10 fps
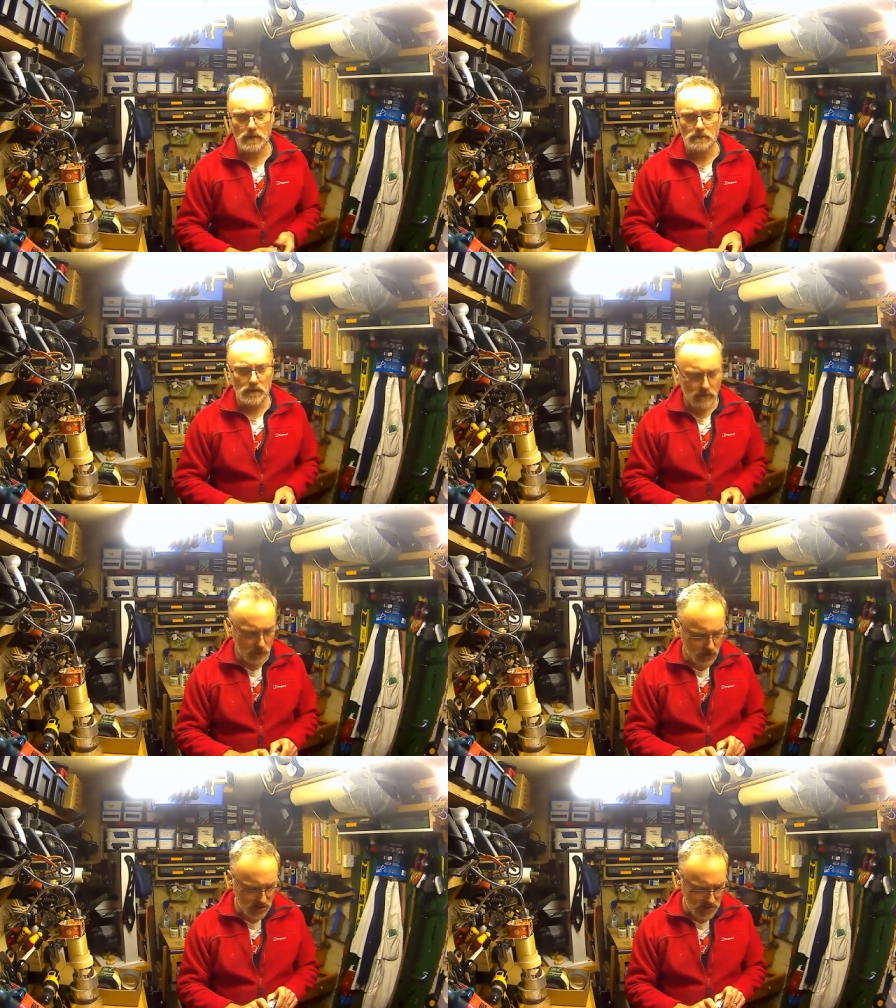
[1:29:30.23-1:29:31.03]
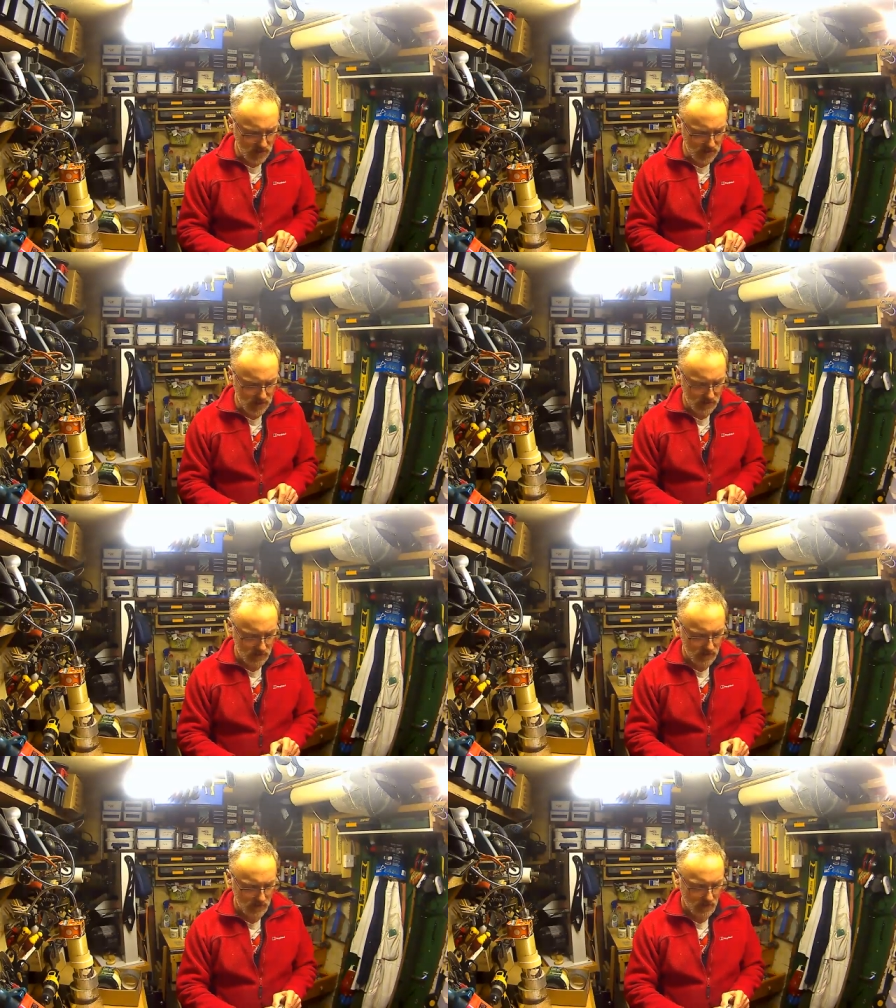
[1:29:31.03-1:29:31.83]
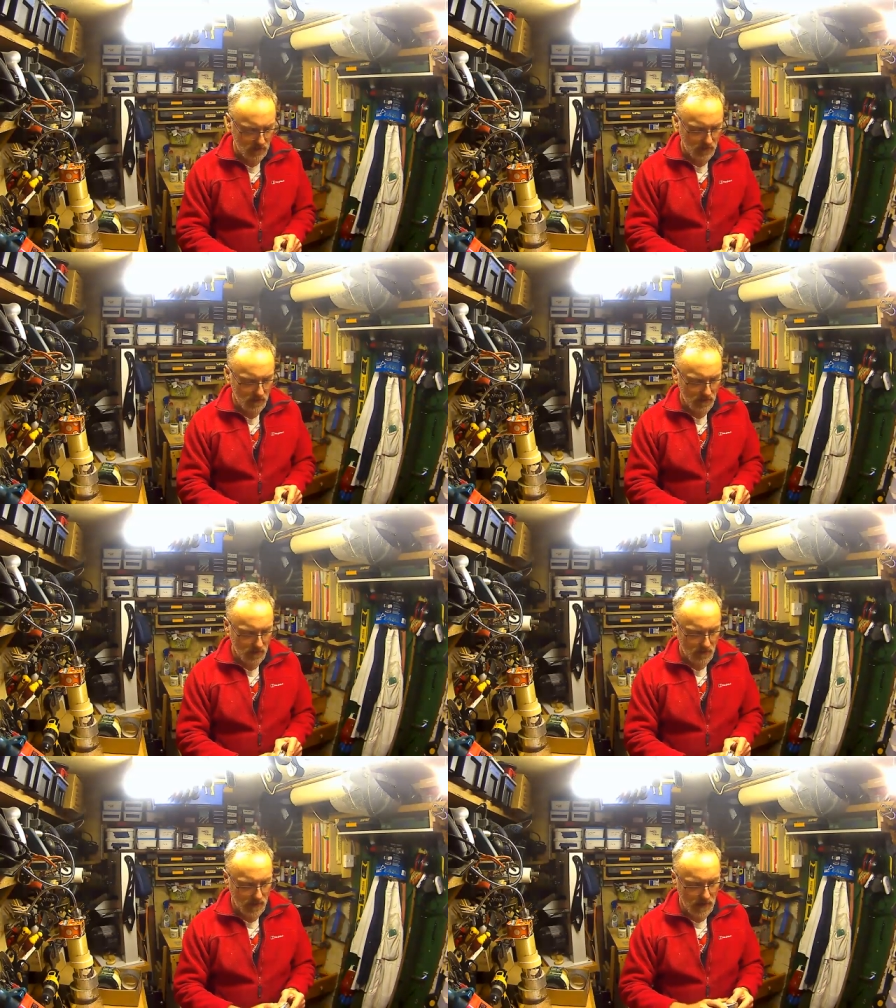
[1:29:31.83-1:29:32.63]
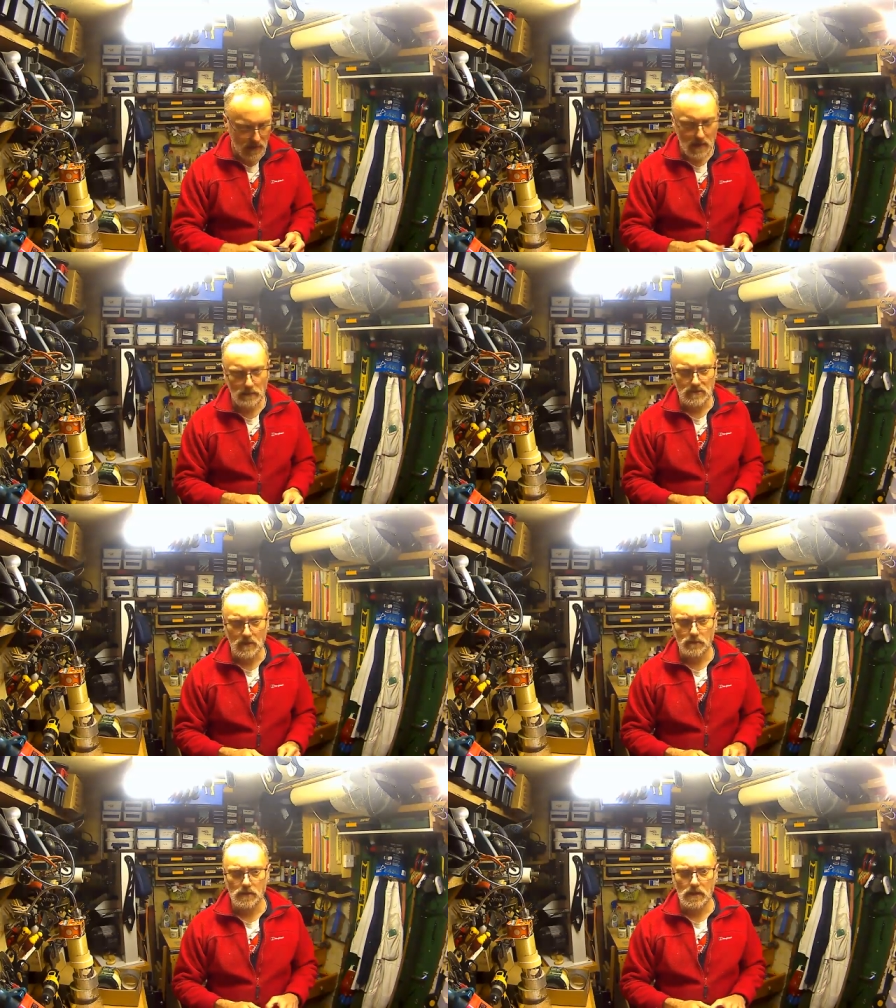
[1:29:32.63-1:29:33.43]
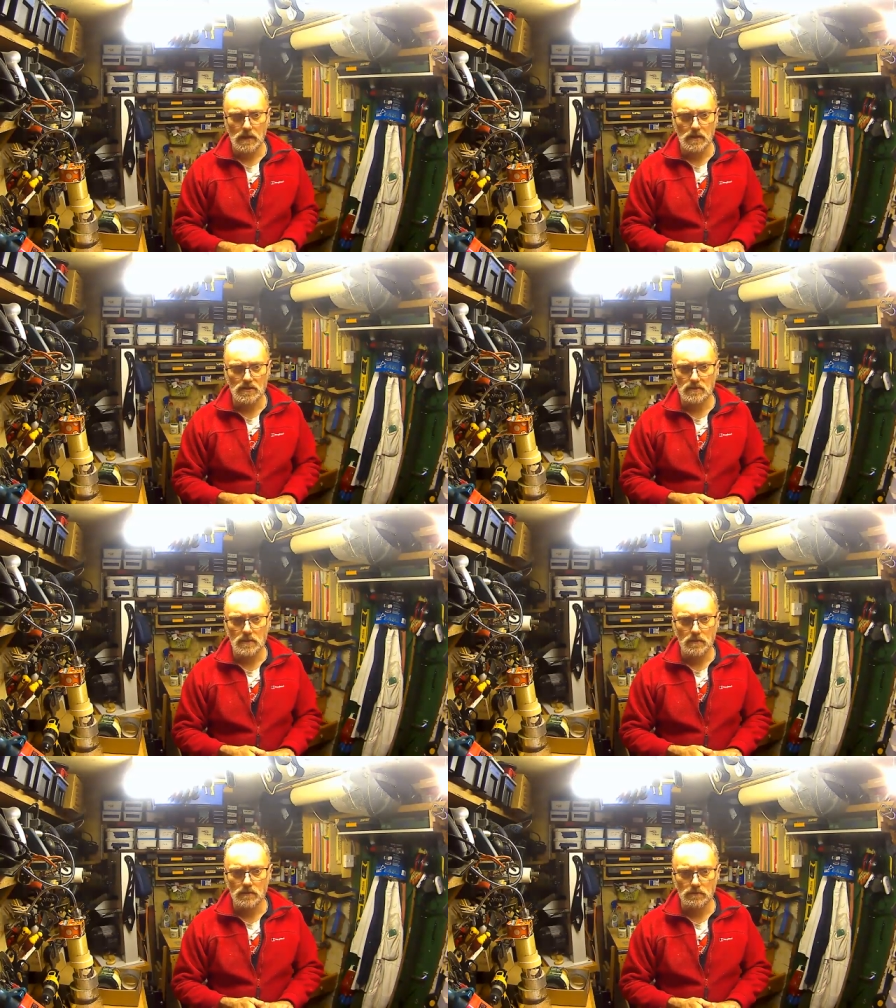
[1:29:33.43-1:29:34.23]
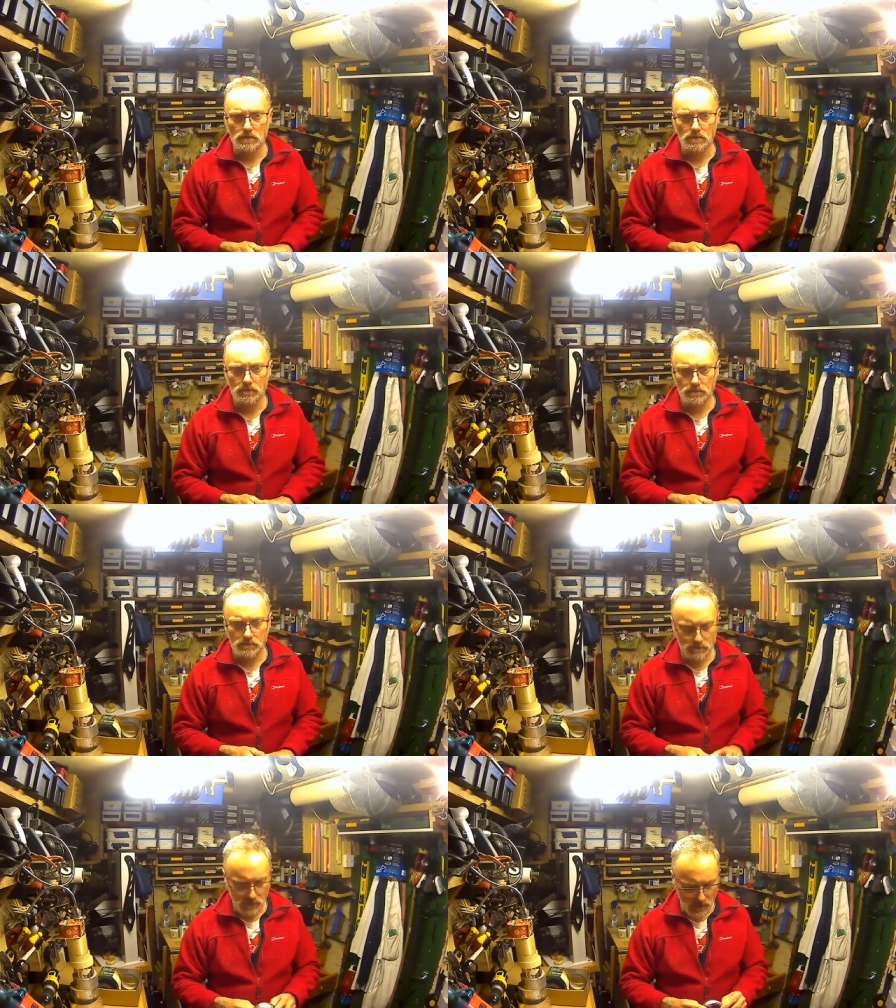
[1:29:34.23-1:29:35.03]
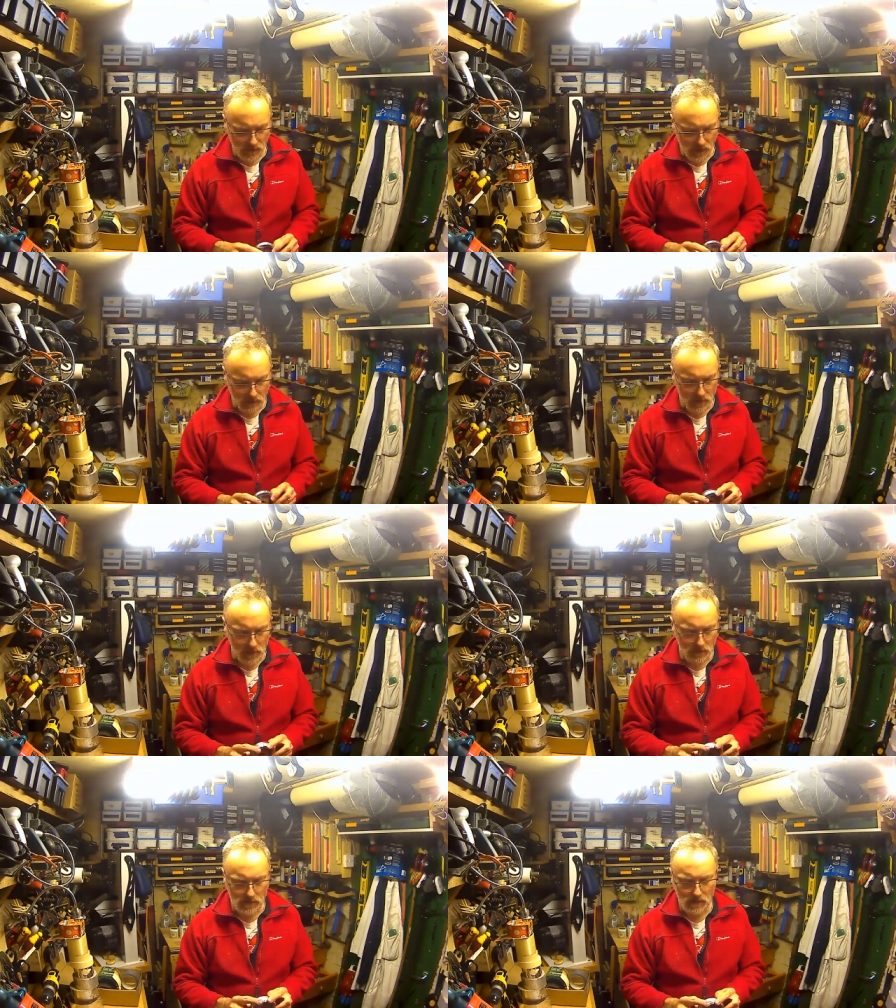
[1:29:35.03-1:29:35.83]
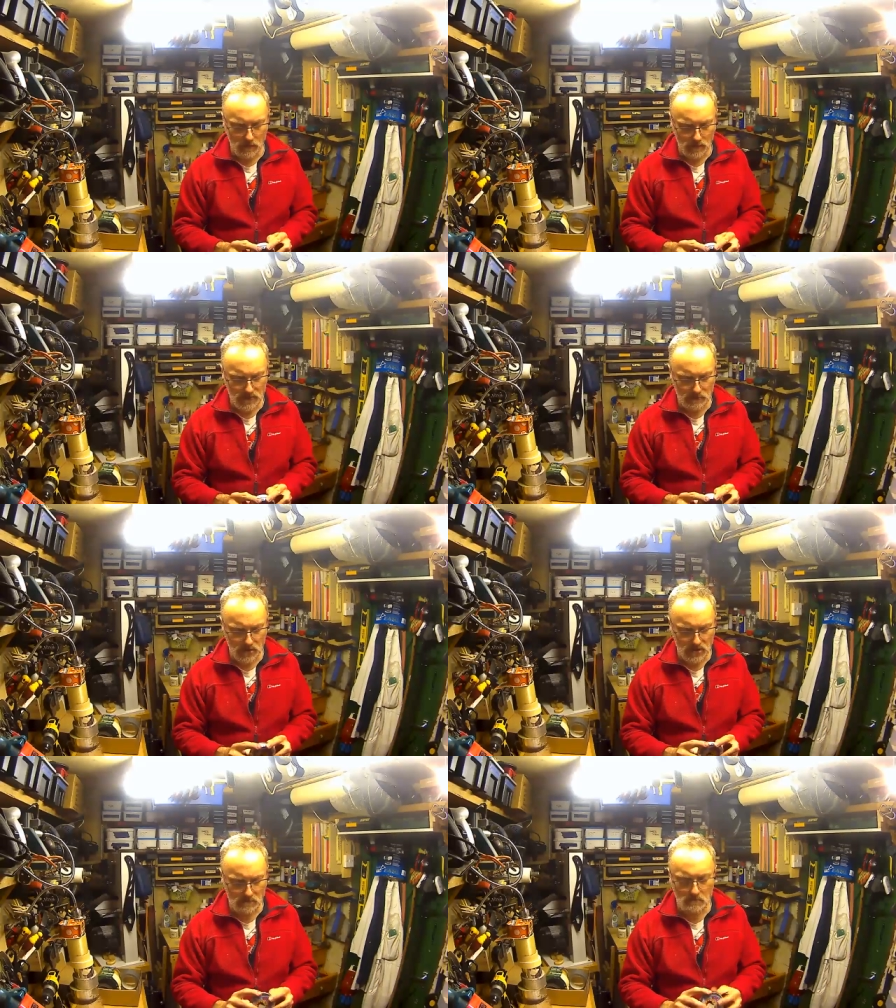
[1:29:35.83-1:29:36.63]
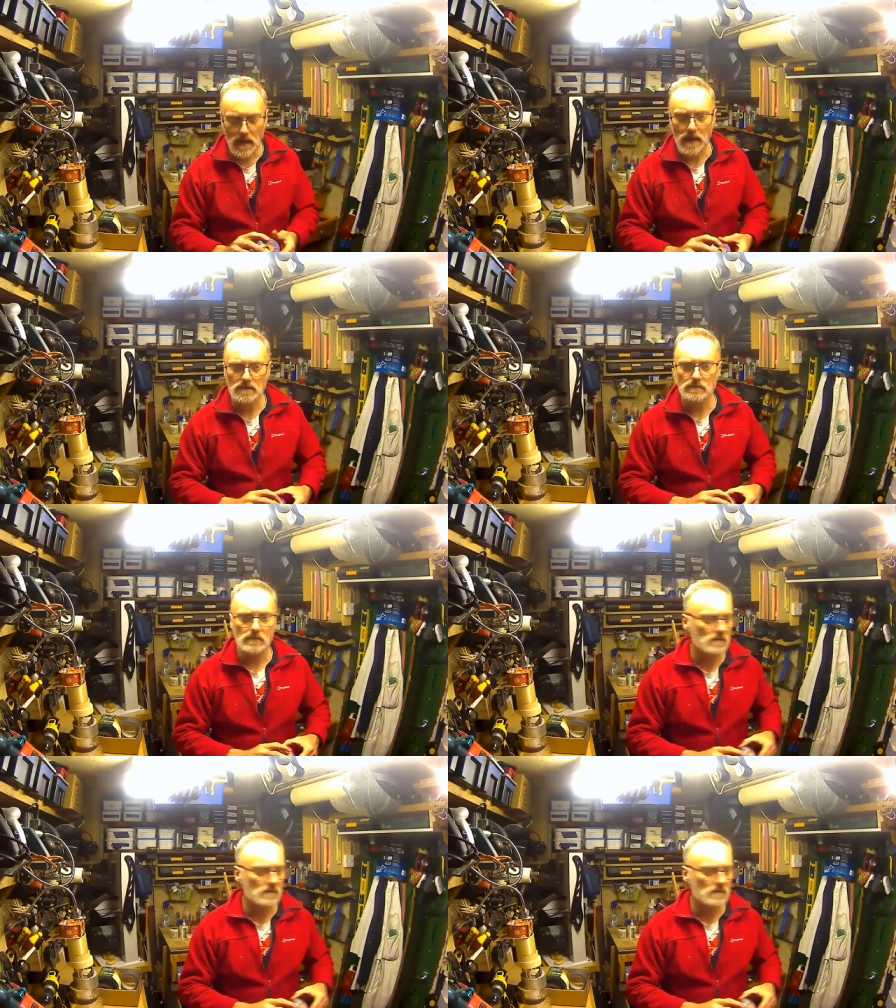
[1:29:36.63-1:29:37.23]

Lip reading: and 8x4 sheets and anything up to 100 kilos, we were moving on our own, and it wasn't so much the mass but